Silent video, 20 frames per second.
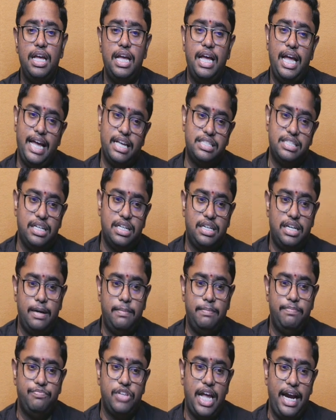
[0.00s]
etc.
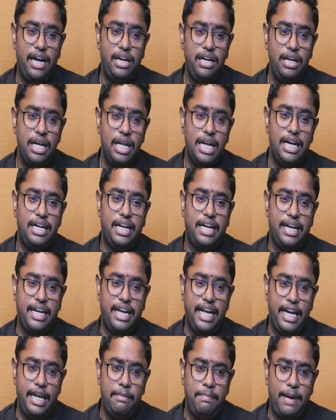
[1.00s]
and
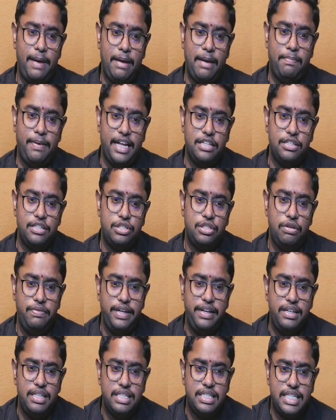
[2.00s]
triggering pipeline. So
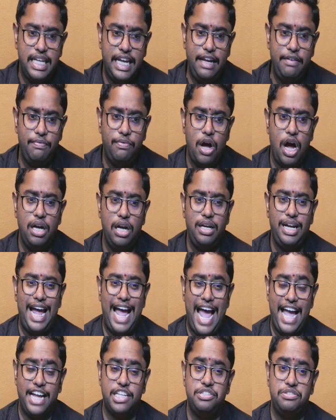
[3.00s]
we will see what
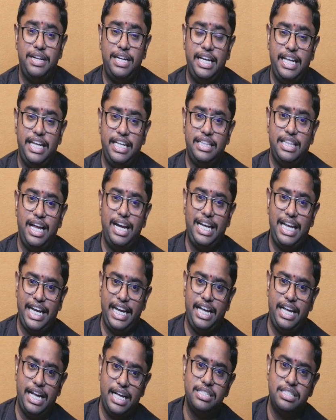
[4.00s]
actually the
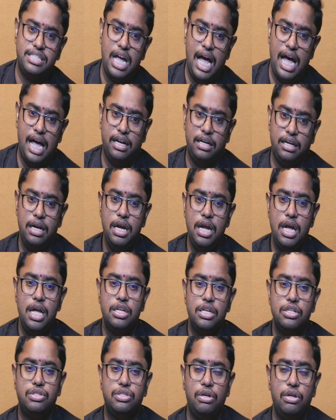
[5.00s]
triggers are.
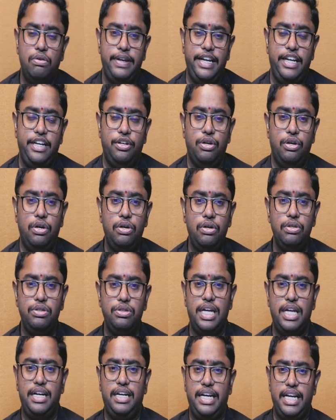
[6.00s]
So we know
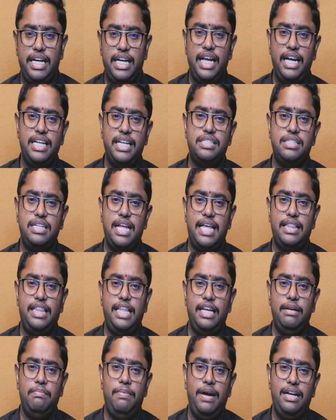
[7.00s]
the trigger is
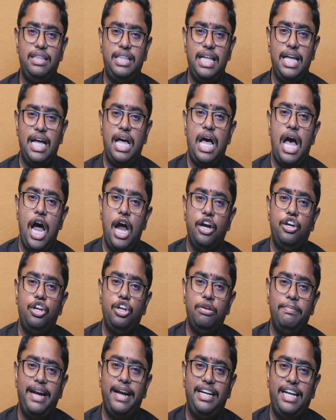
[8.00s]
nothing but the
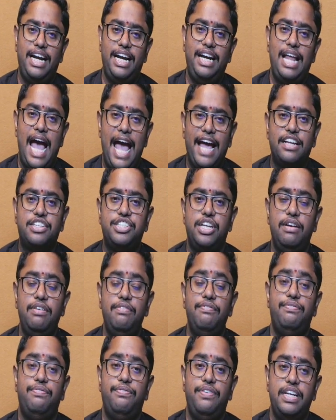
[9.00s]
automated
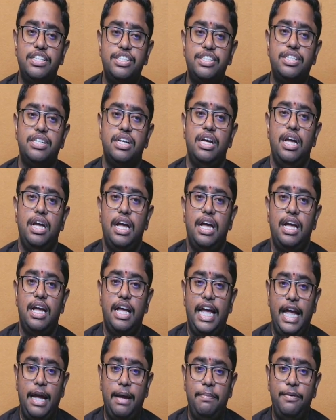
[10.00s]
action which
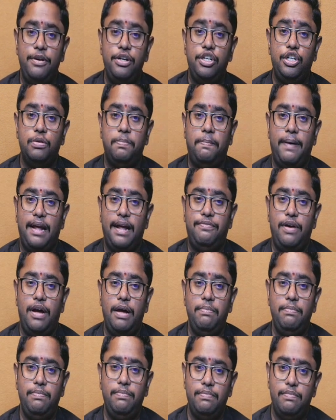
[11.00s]
able to
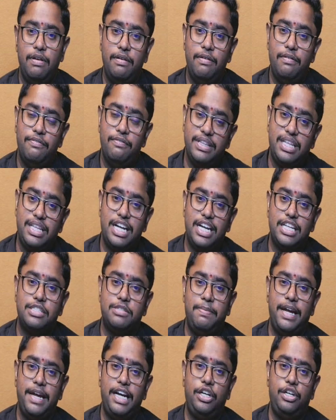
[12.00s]
perform with
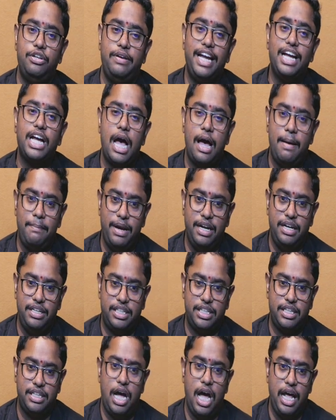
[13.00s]
respect to a comment
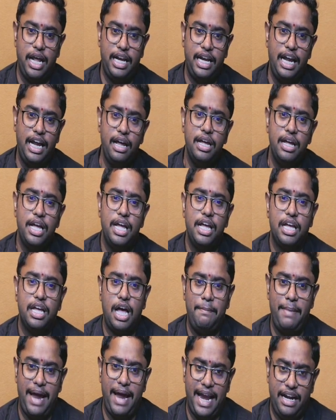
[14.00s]
or a
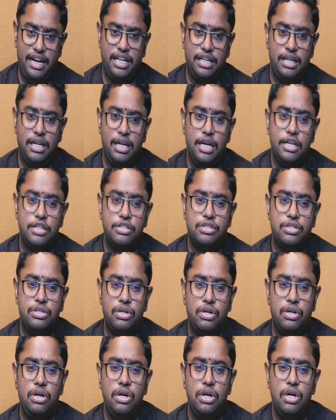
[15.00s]
command.
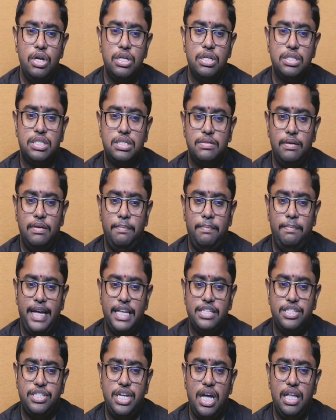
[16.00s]
So
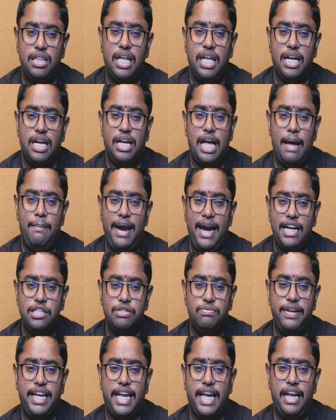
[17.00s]
based on the commands
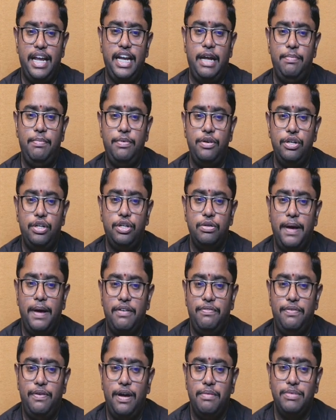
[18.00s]
we can able to
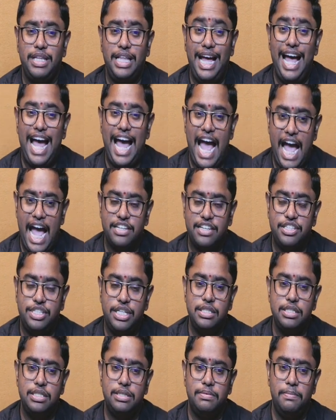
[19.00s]
perform the
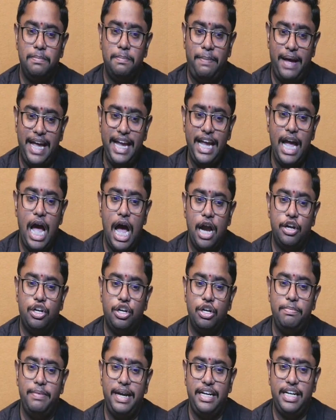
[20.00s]
actions by
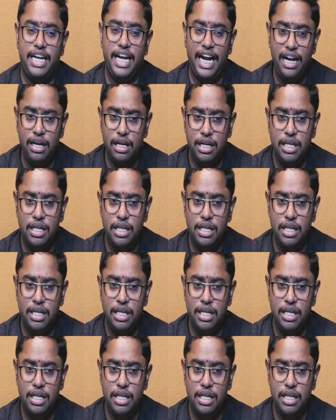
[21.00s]
automated